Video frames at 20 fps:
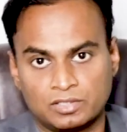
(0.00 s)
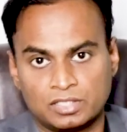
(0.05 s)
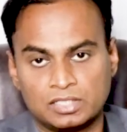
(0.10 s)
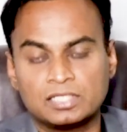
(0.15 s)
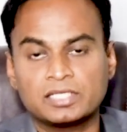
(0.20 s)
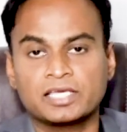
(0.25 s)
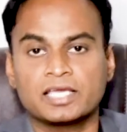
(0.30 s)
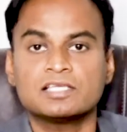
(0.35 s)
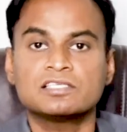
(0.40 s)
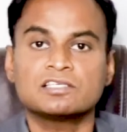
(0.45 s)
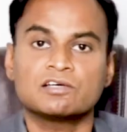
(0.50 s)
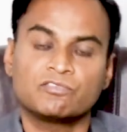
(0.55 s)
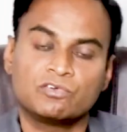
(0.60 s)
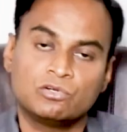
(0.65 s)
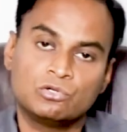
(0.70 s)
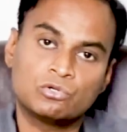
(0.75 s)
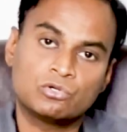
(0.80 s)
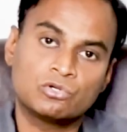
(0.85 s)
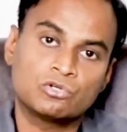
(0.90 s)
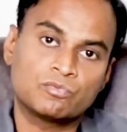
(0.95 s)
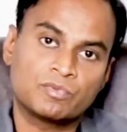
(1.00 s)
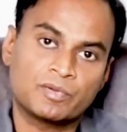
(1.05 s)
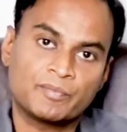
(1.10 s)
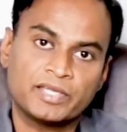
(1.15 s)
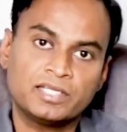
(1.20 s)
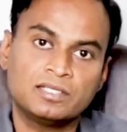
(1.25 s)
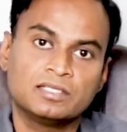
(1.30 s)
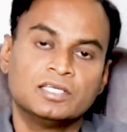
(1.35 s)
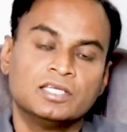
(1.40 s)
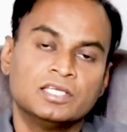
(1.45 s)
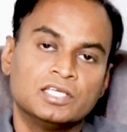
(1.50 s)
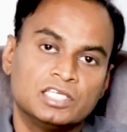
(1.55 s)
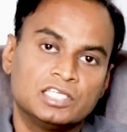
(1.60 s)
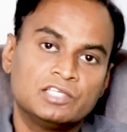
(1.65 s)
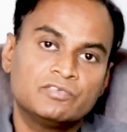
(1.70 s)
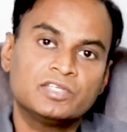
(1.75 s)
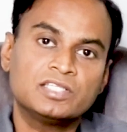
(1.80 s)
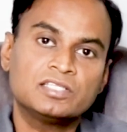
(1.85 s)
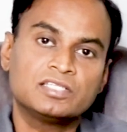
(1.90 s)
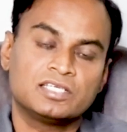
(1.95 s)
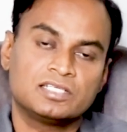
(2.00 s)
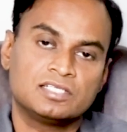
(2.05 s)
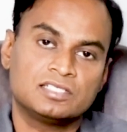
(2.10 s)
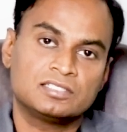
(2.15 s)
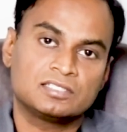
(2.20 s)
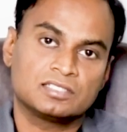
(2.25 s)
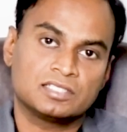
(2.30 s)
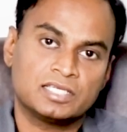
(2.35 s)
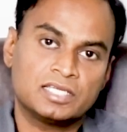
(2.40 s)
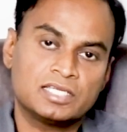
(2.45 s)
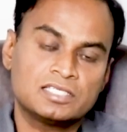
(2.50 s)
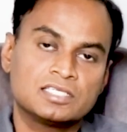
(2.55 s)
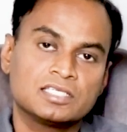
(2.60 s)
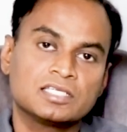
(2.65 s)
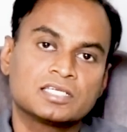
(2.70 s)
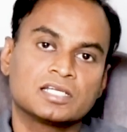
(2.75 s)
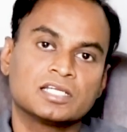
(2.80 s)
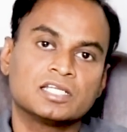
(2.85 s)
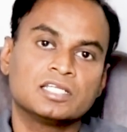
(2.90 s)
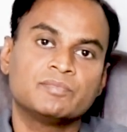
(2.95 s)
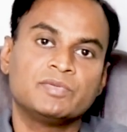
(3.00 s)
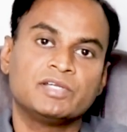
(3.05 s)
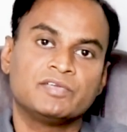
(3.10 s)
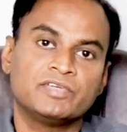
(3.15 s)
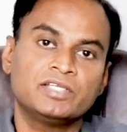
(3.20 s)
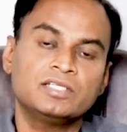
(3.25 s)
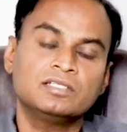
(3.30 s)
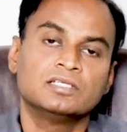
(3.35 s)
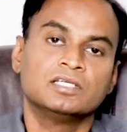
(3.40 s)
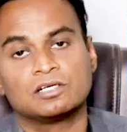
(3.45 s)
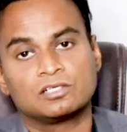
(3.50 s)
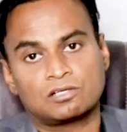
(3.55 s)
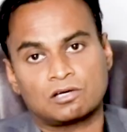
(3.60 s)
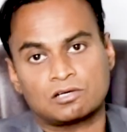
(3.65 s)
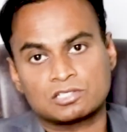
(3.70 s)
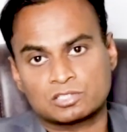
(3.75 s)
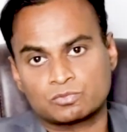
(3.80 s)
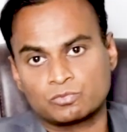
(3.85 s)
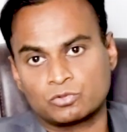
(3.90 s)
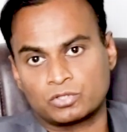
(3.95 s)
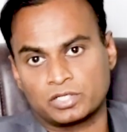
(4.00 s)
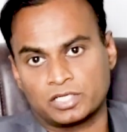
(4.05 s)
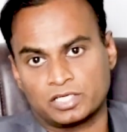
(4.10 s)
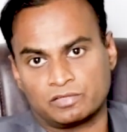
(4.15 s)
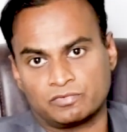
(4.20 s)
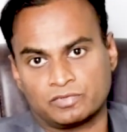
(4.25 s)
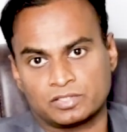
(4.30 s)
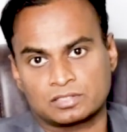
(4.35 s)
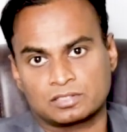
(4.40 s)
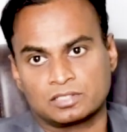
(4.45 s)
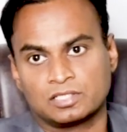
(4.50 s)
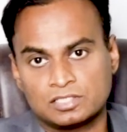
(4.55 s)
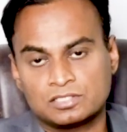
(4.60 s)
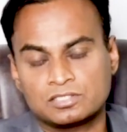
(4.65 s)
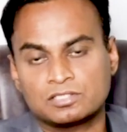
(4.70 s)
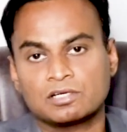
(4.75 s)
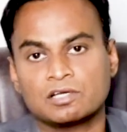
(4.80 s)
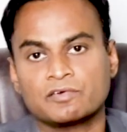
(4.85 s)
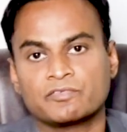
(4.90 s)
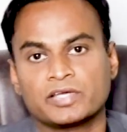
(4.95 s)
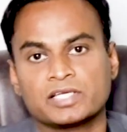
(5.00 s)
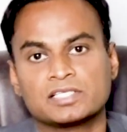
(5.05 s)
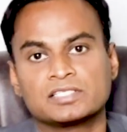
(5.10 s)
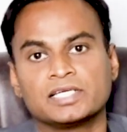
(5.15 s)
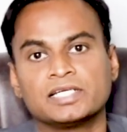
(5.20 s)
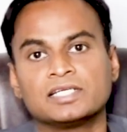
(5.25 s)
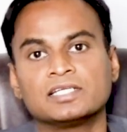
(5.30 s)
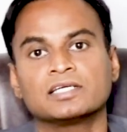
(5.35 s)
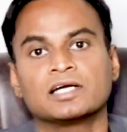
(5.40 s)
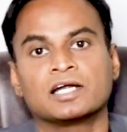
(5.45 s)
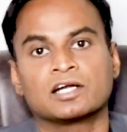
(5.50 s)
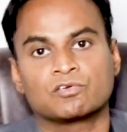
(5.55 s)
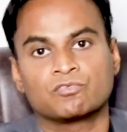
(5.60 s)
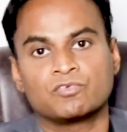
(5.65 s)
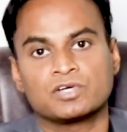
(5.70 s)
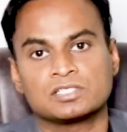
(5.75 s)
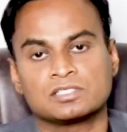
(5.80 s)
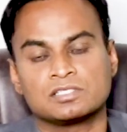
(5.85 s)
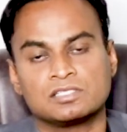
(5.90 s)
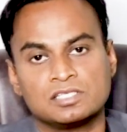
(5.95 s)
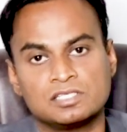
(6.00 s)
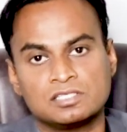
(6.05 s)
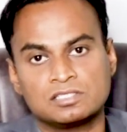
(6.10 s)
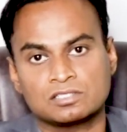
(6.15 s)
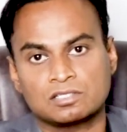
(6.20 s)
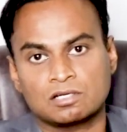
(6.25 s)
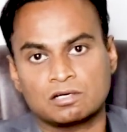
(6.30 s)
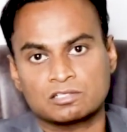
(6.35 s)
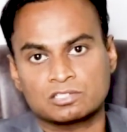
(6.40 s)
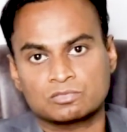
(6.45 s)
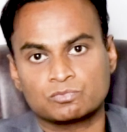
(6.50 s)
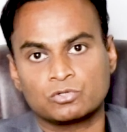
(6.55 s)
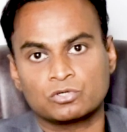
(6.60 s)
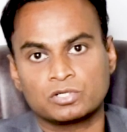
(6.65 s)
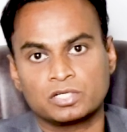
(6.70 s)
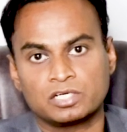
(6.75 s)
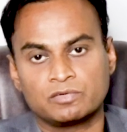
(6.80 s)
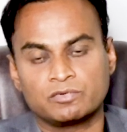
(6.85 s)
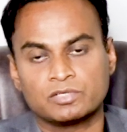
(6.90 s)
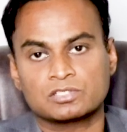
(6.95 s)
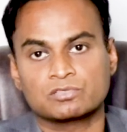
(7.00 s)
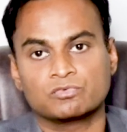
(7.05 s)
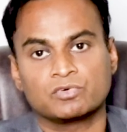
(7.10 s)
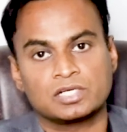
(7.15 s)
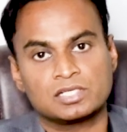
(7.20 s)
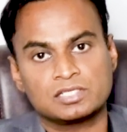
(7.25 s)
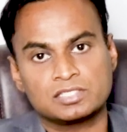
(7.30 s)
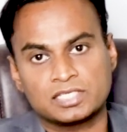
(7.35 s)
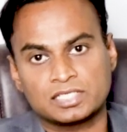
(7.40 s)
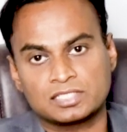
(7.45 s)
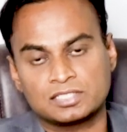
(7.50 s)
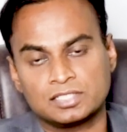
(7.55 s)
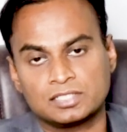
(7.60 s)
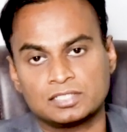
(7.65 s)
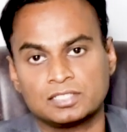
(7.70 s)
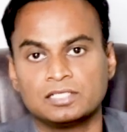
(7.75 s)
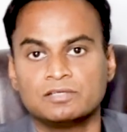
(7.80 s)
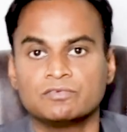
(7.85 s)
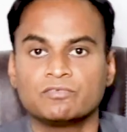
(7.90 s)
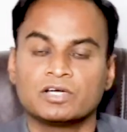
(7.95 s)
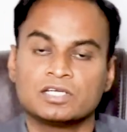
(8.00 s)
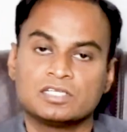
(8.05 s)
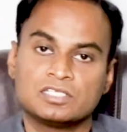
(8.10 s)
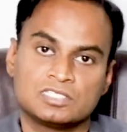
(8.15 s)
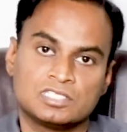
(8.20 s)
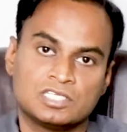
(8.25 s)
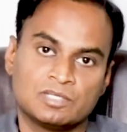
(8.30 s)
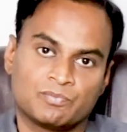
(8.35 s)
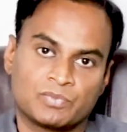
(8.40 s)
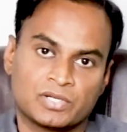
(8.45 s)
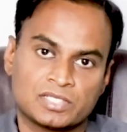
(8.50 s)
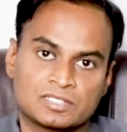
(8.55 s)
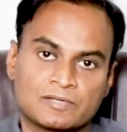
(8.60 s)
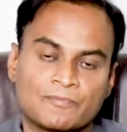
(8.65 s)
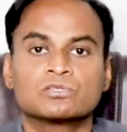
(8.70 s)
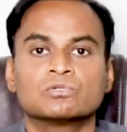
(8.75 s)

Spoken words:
In case of low dopamine, even there is asynchrony between task mode networks. Instead of exciting at once, these task mode networks, one is excited, one is depressed.